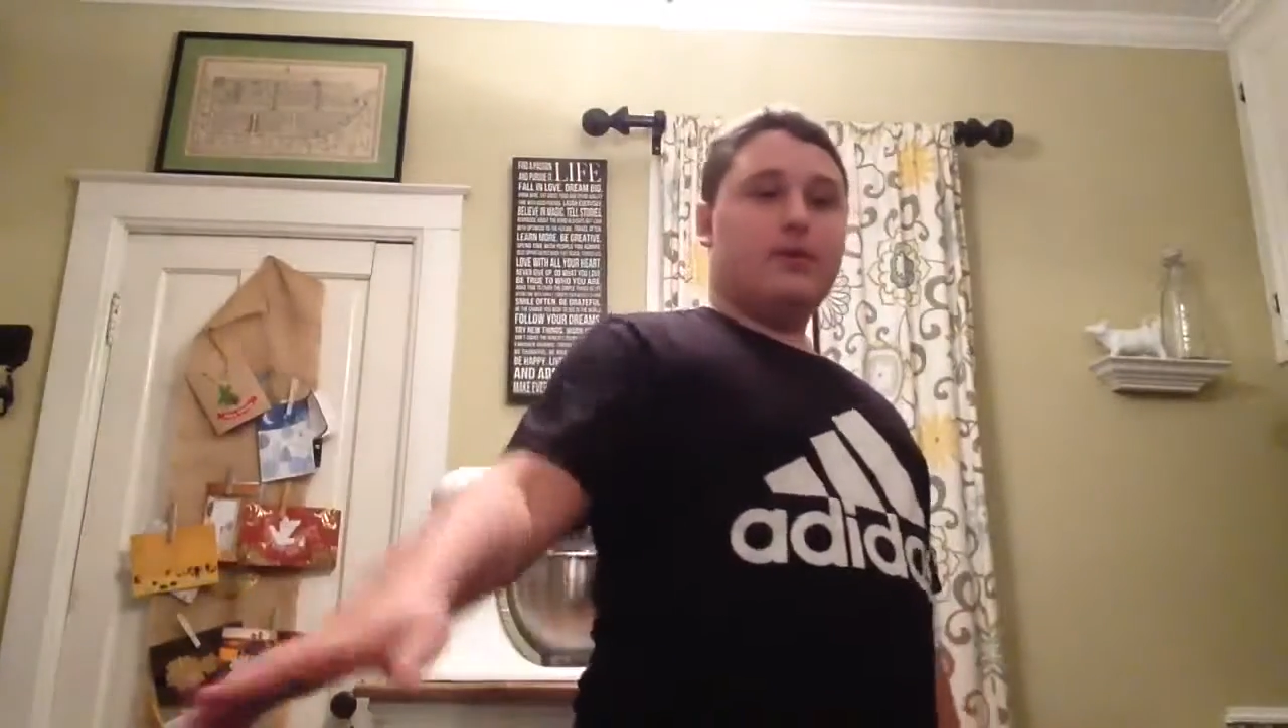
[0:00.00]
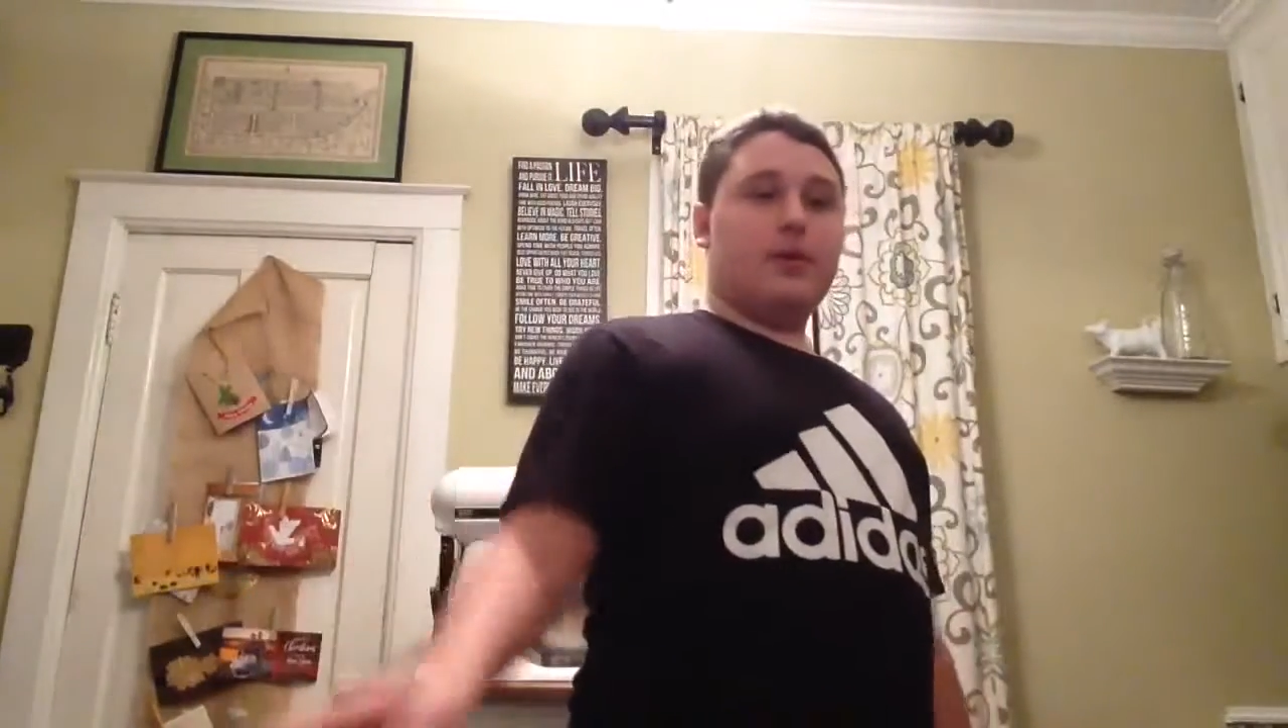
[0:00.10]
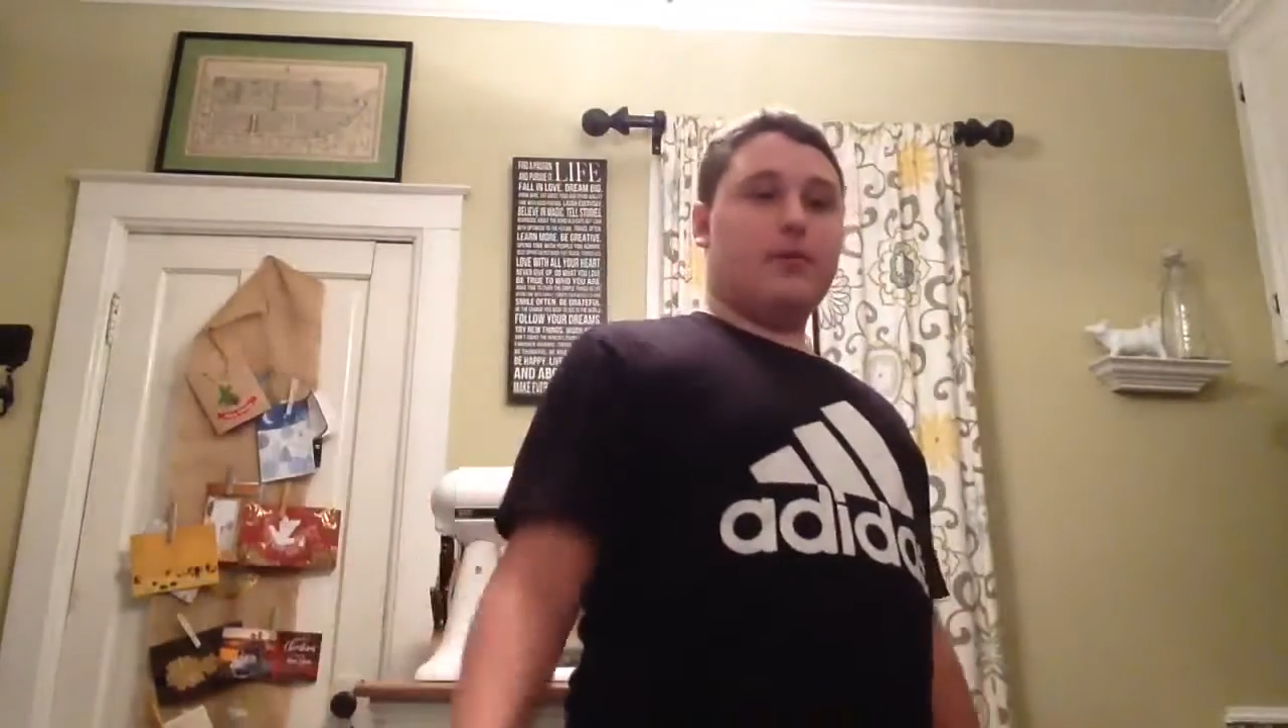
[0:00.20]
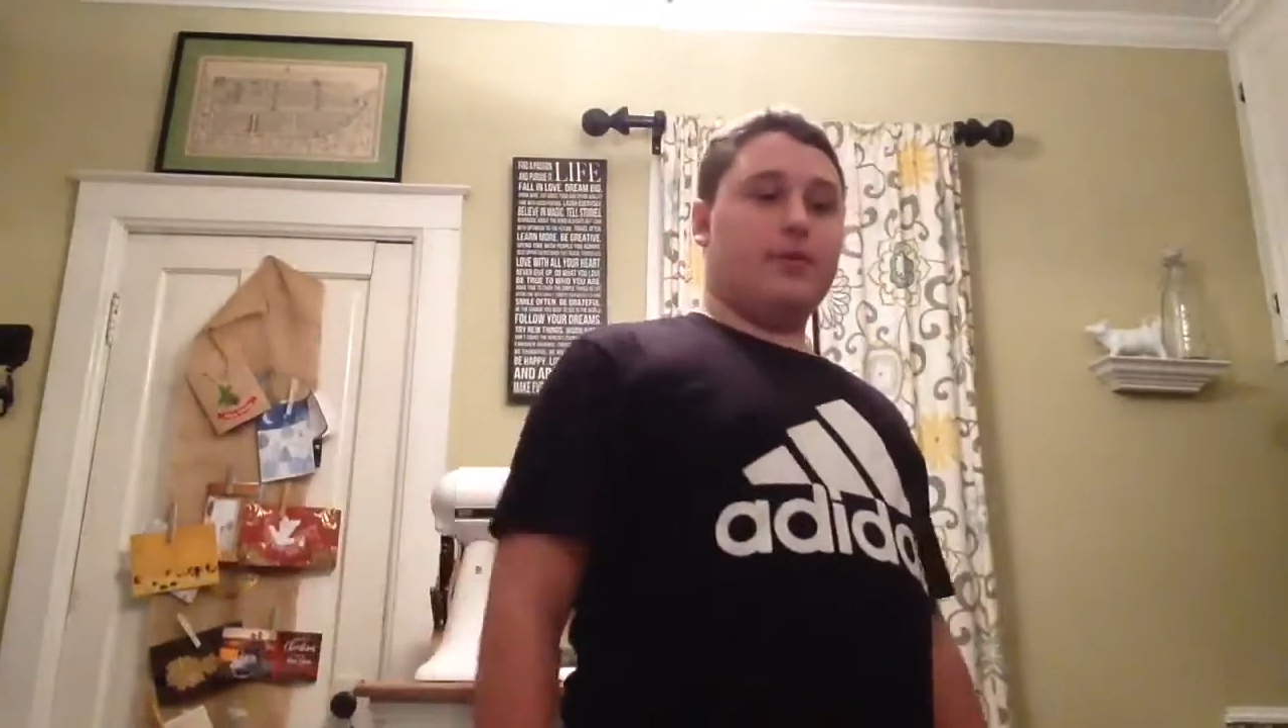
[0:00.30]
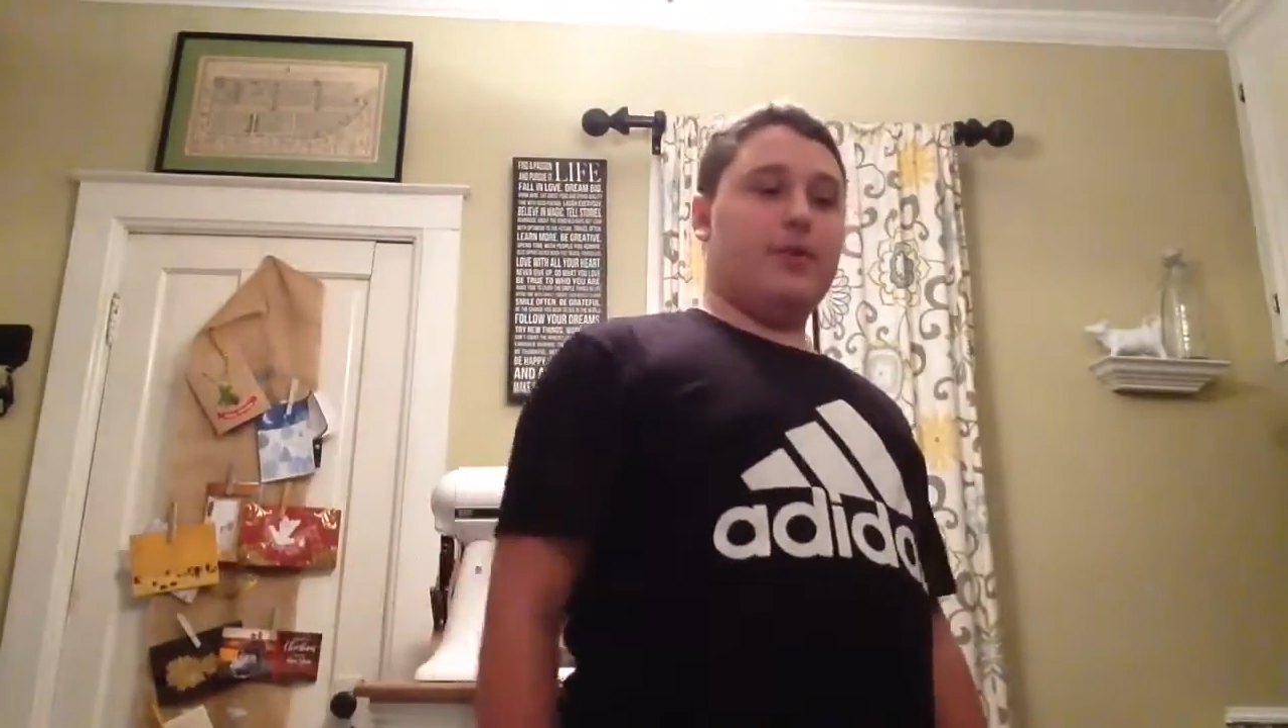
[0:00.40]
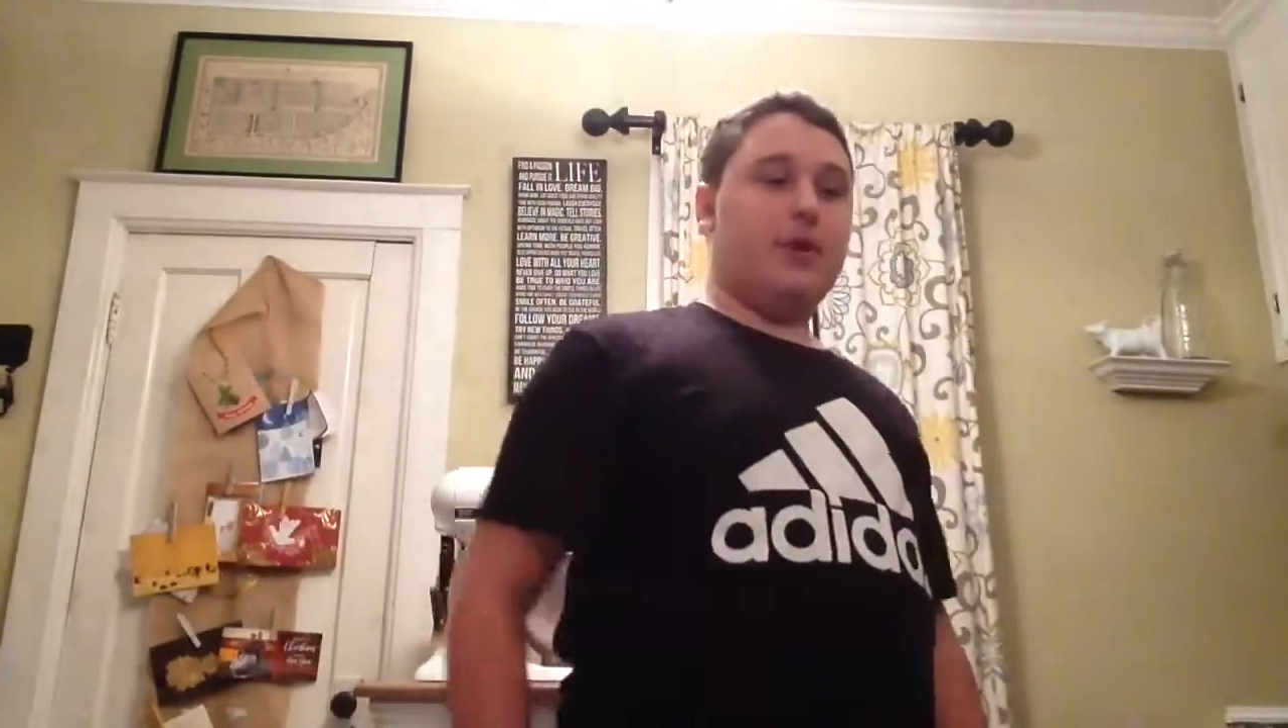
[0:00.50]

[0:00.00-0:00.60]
whatever